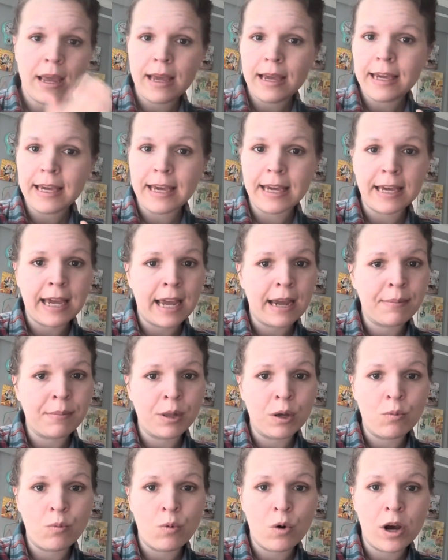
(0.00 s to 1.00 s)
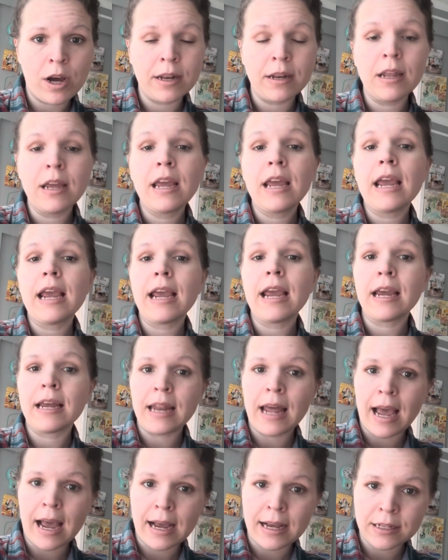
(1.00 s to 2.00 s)
King Hamlet won, and
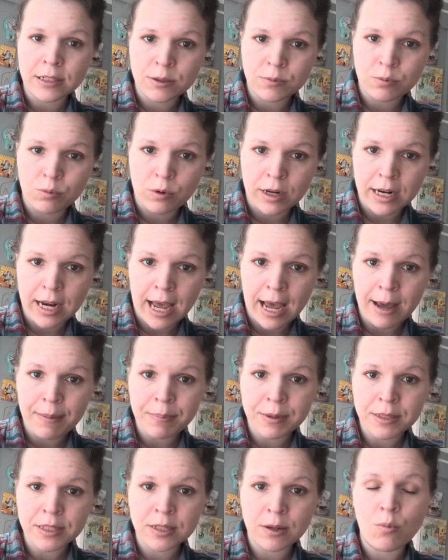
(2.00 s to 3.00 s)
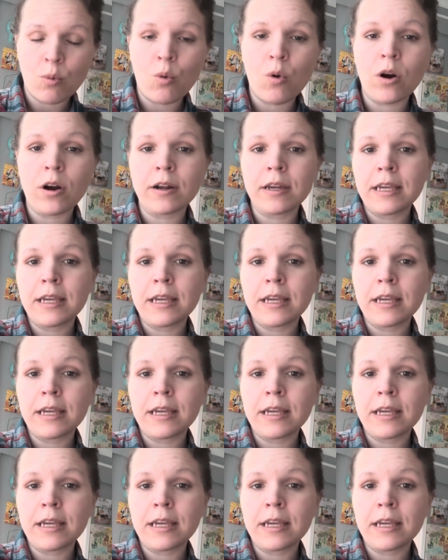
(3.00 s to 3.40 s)
as what happens in war,